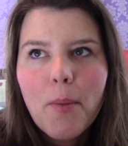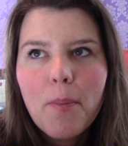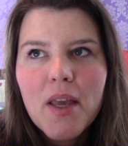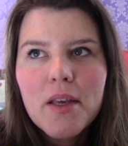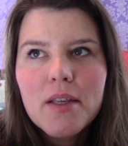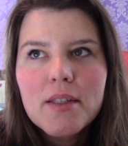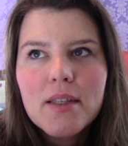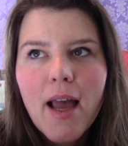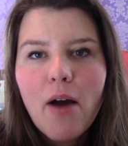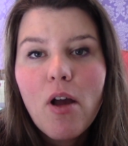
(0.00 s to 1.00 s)

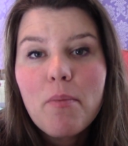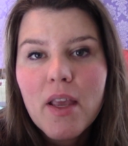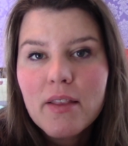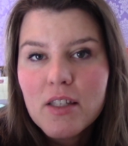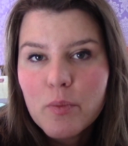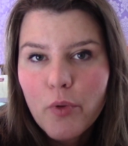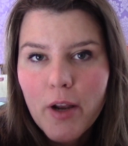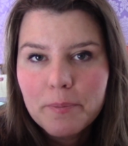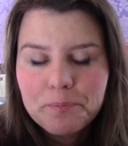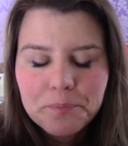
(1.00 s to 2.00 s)
is how I made the
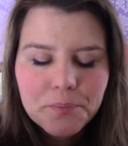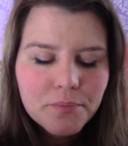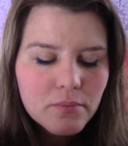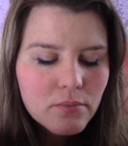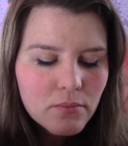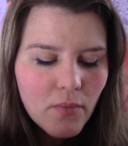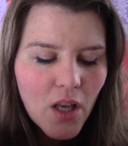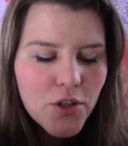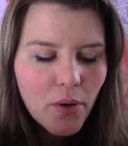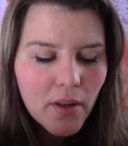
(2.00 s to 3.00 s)
spread.
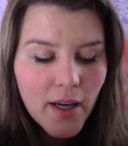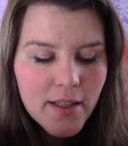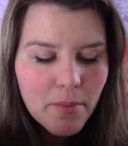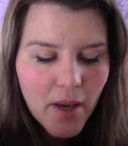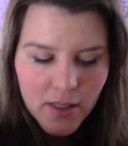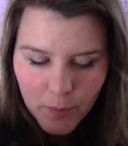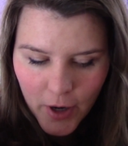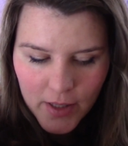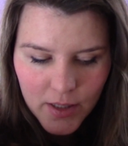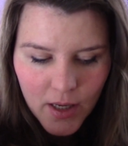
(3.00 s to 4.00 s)
So I like to make
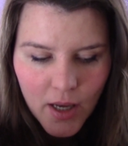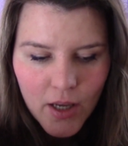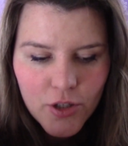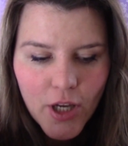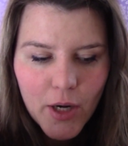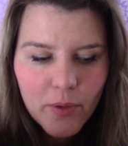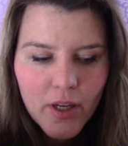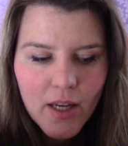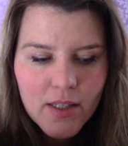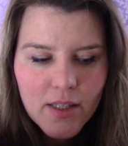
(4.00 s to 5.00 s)
spreads
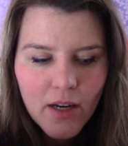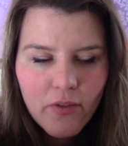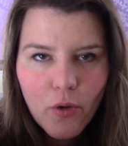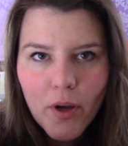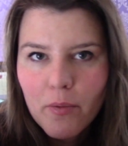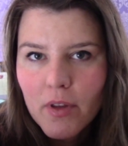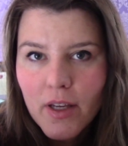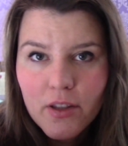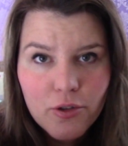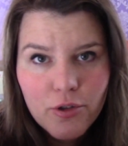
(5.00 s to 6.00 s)
generally instead of going with
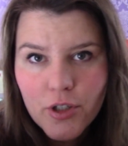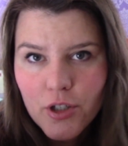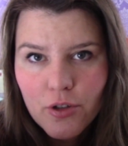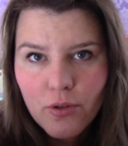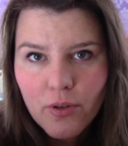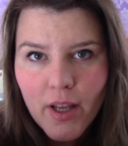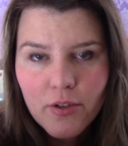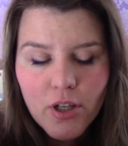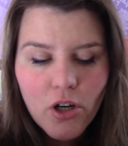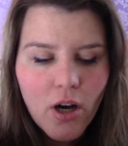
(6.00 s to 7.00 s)
like the traditional
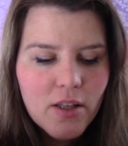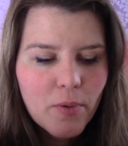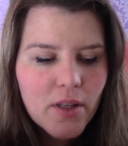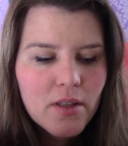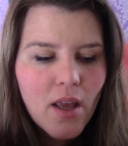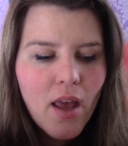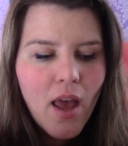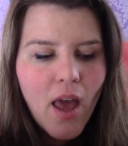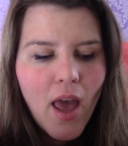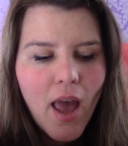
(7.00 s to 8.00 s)
Celtic cross ones.
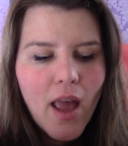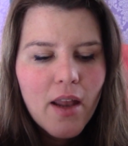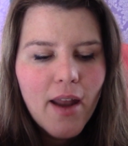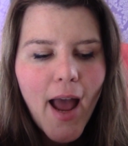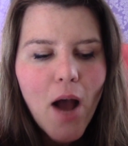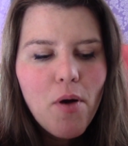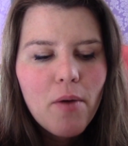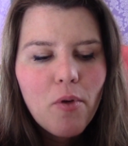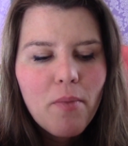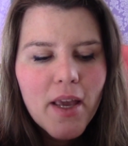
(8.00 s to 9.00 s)
And how
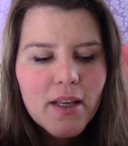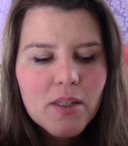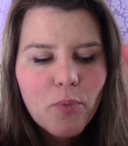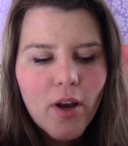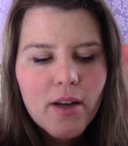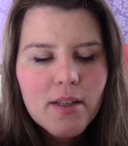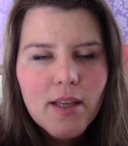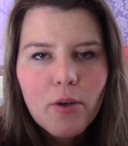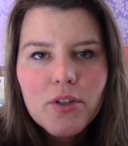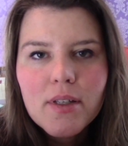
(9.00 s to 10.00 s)
I will make a spread is
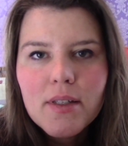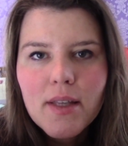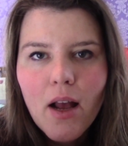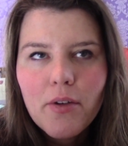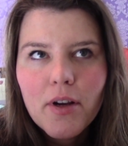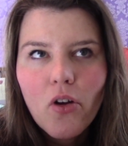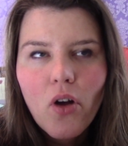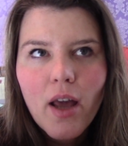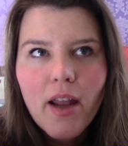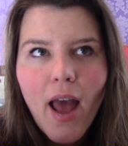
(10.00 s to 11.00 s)
I'll sit down and I'll
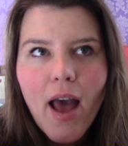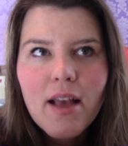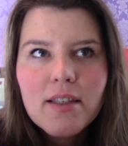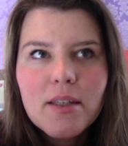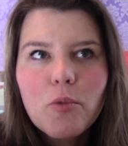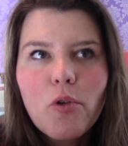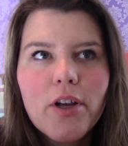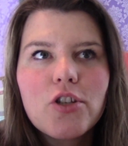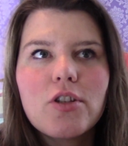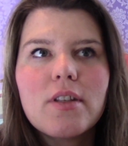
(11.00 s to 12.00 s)
kind of ask some
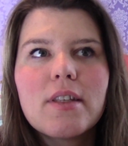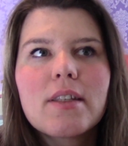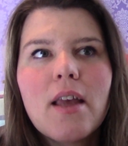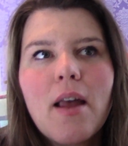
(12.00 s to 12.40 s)
questions